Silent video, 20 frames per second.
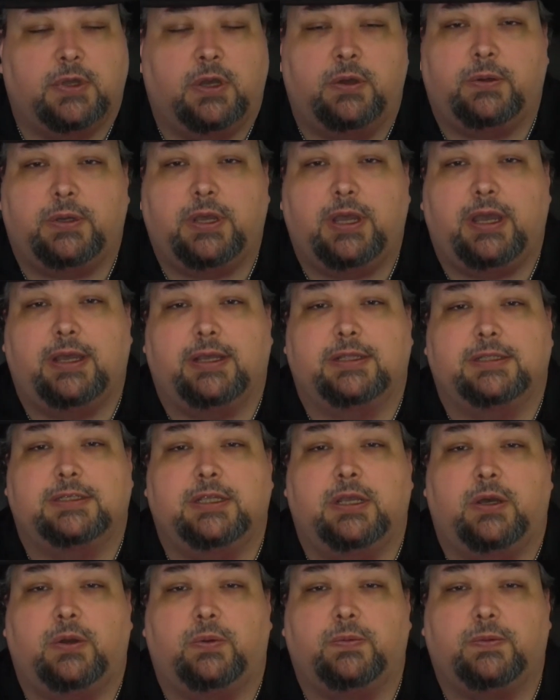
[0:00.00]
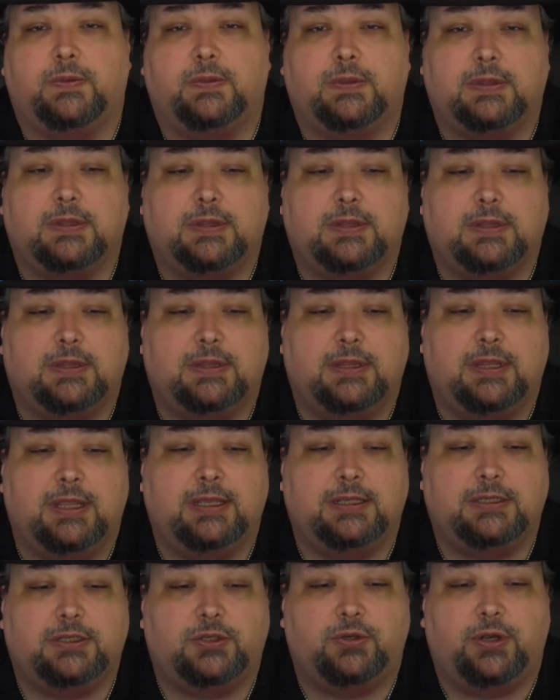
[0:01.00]
Okay, so
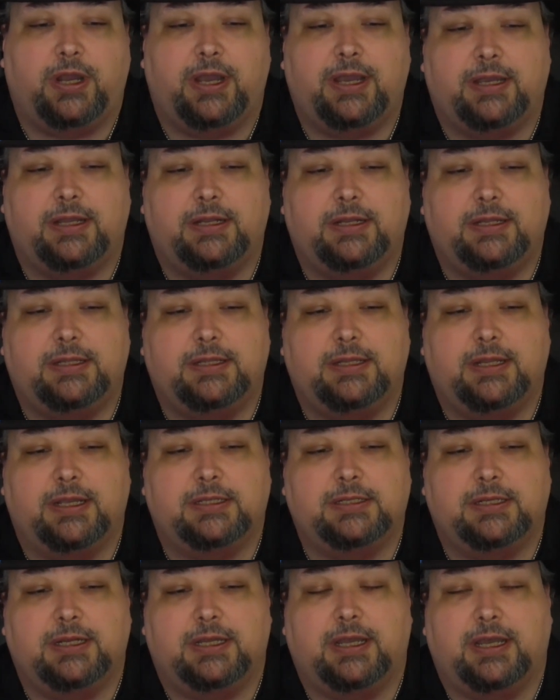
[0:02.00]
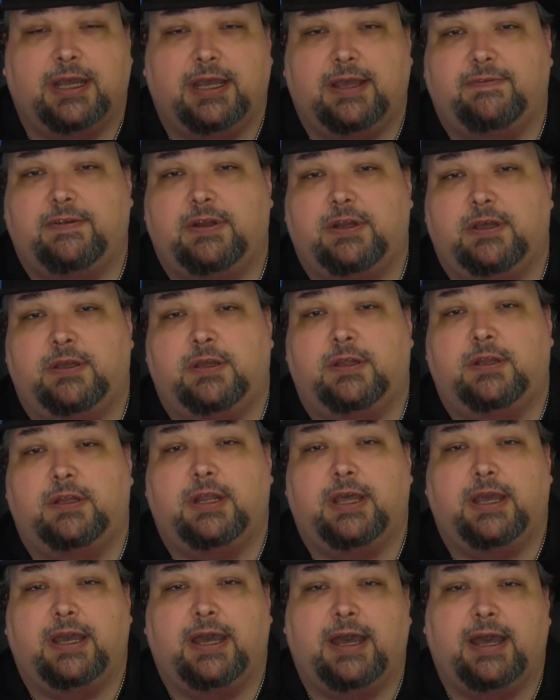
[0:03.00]
this dragon does not have an enn
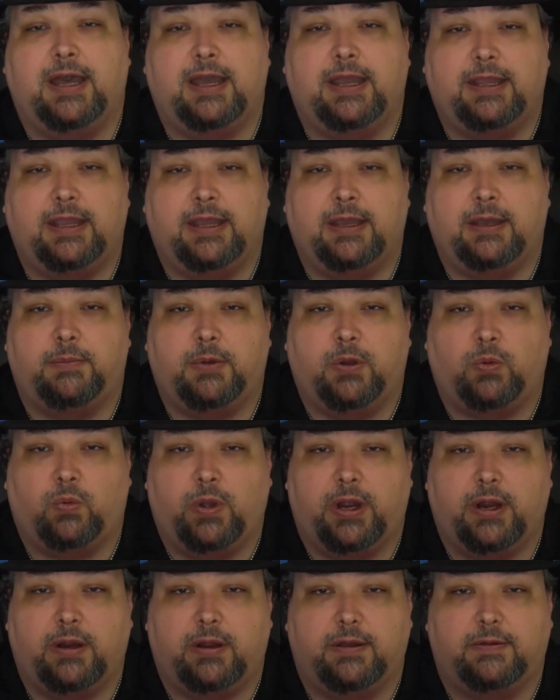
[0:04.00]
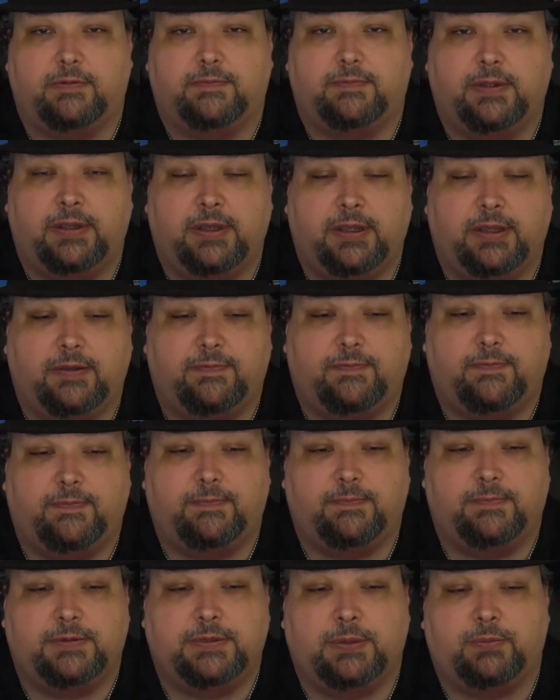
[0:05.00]
that I am aware of. If
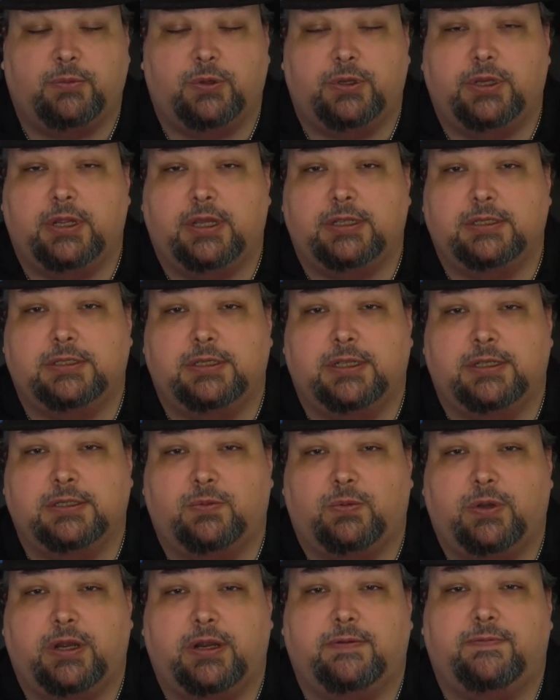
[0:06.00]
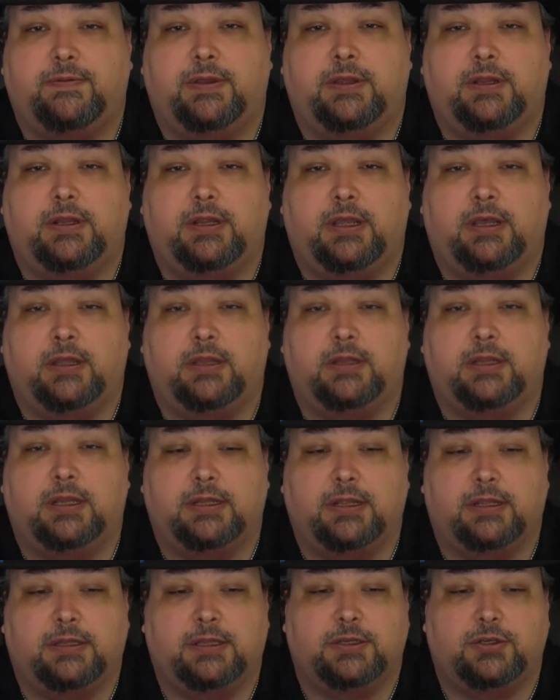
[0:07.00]
someone does is aware of an enn
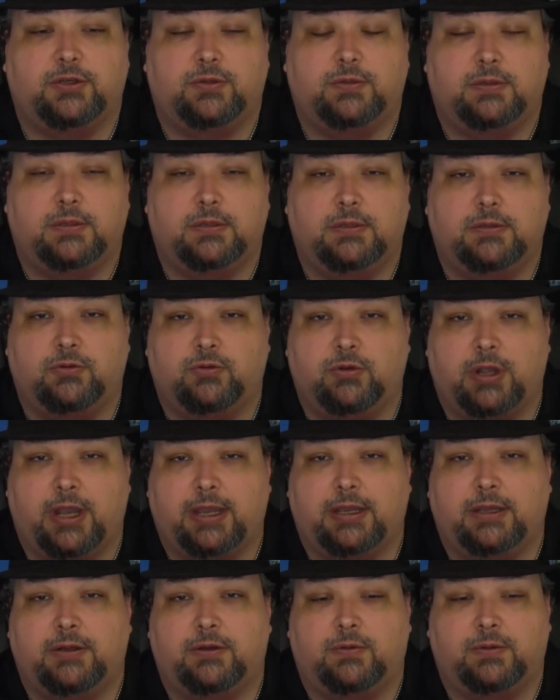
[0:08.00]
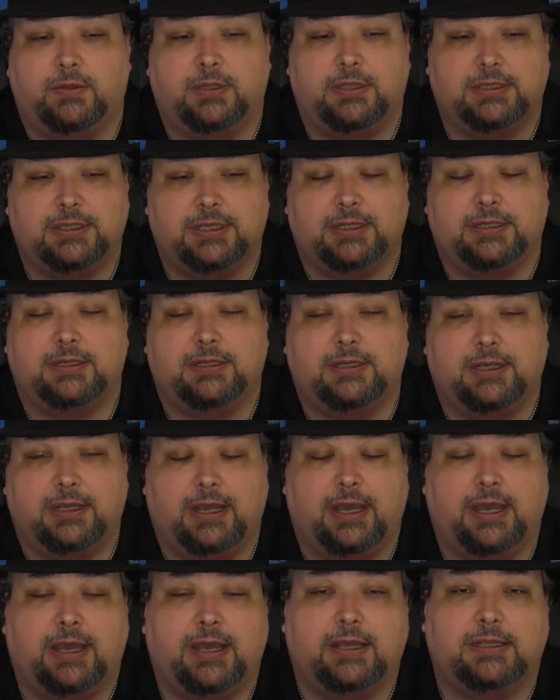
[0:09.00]
that this dragon or this entity
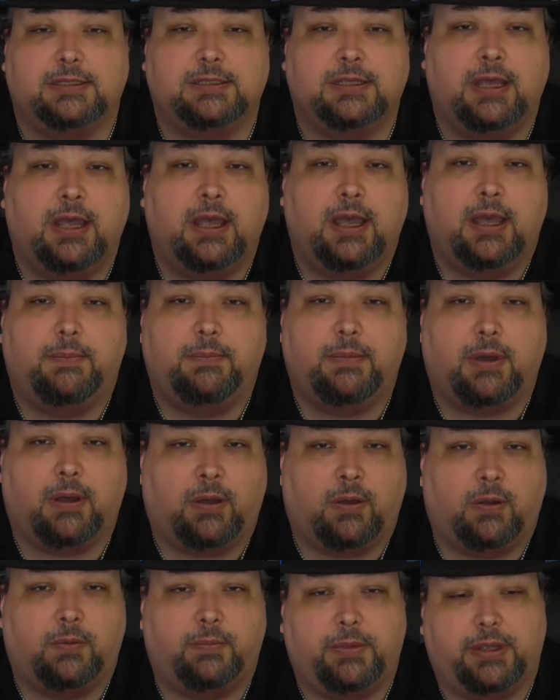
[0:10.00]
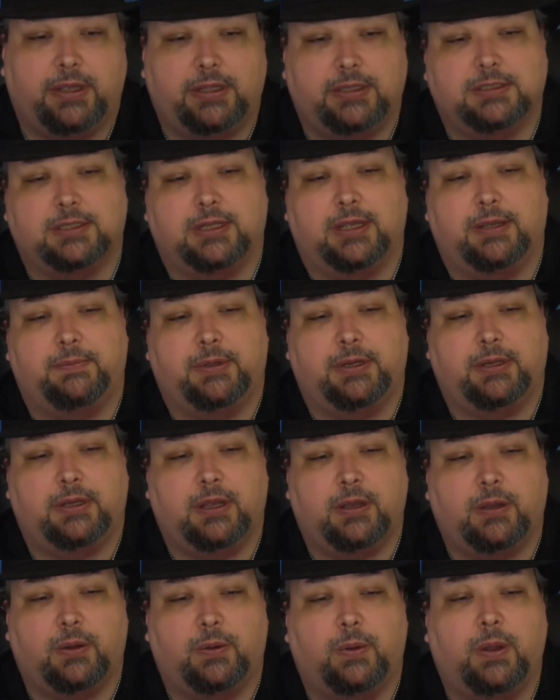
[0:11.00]
has, by all means let me
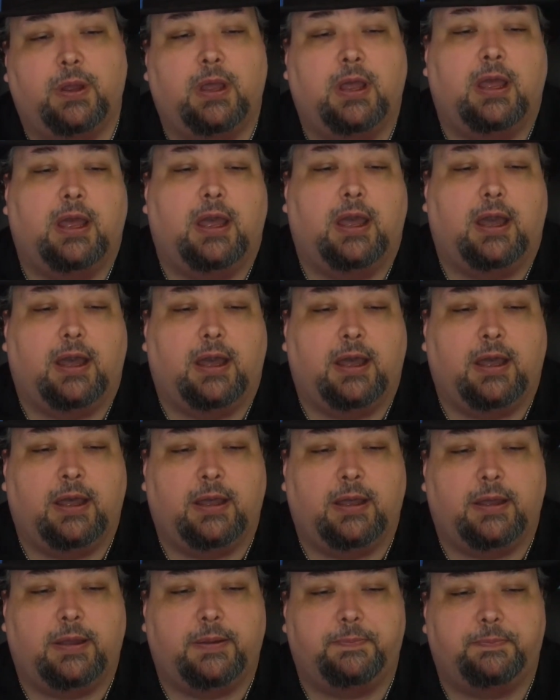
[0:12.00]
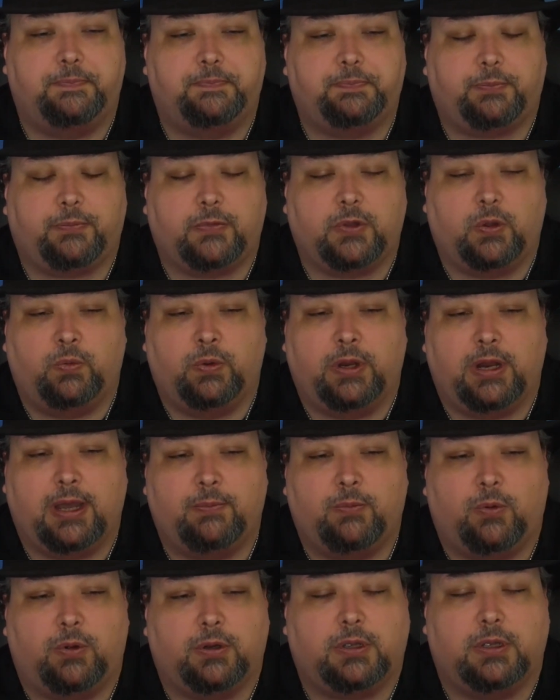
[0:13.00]
know. Um, when
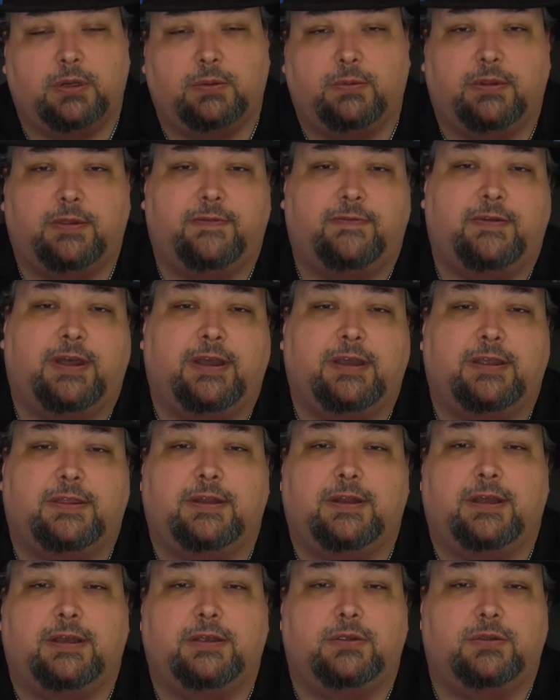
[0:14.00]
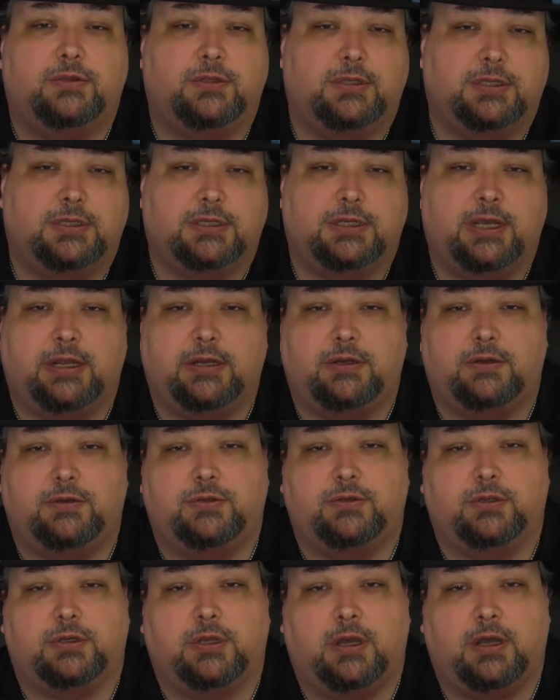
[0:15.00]
I'm working with Leviathan, I use the standard
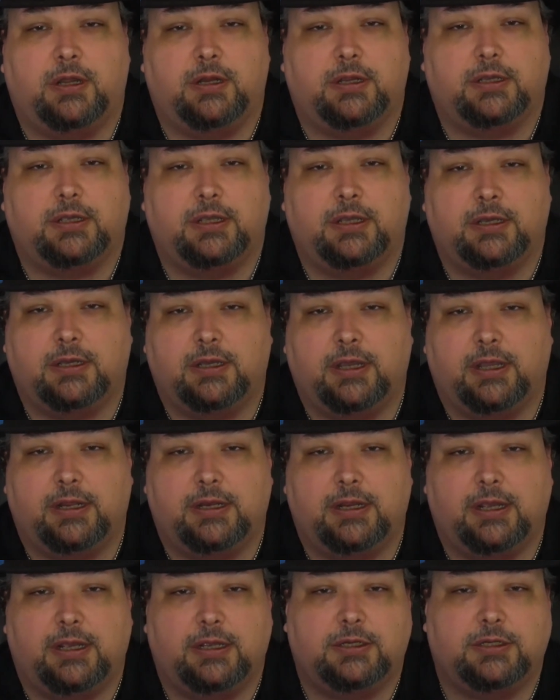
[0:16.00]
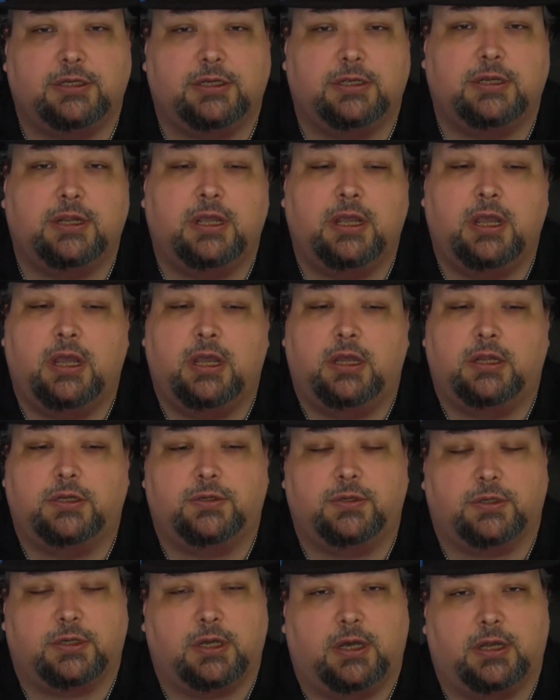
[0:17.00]
Draconic incantation,
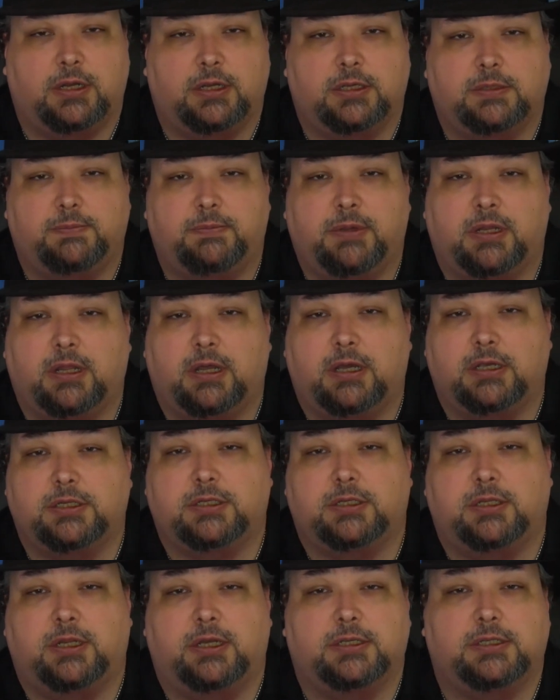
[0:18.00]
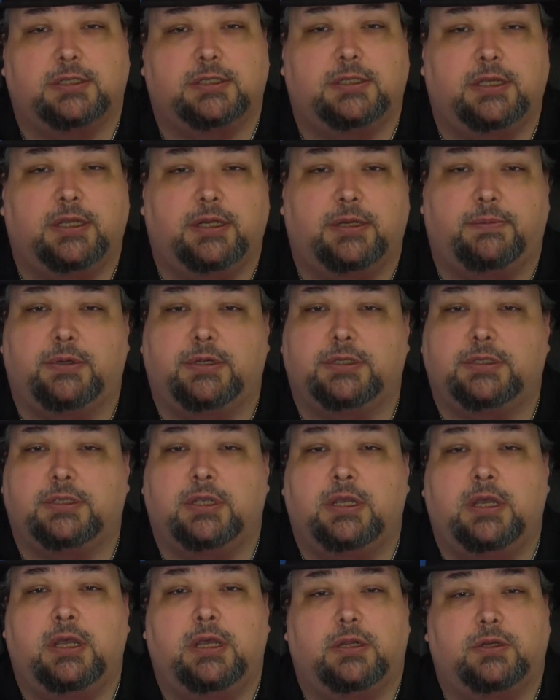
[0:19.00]
Draconis Balash Lux Tenebris.
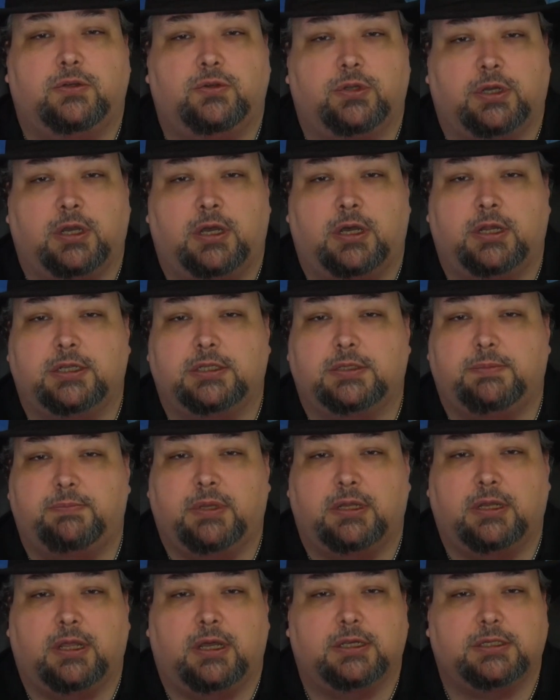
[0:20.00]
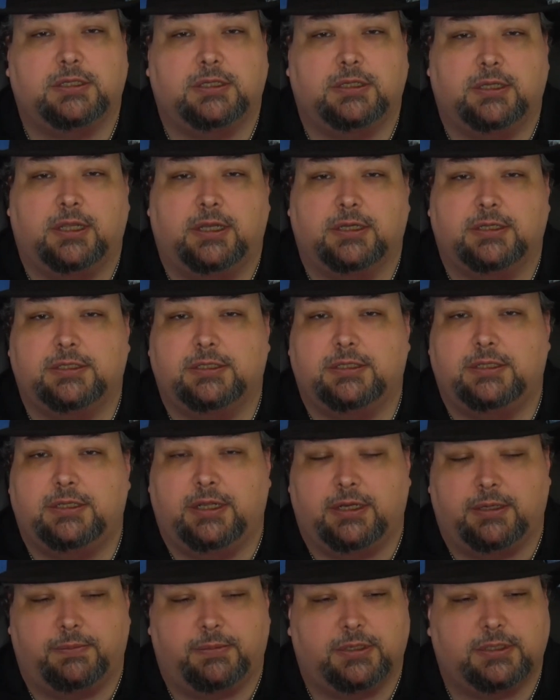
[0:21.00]
Draconis Balash Lux
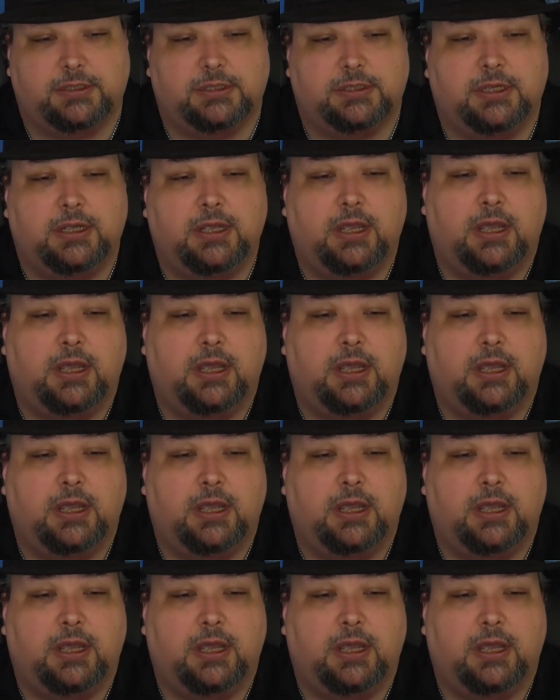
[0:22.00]
Tenebris.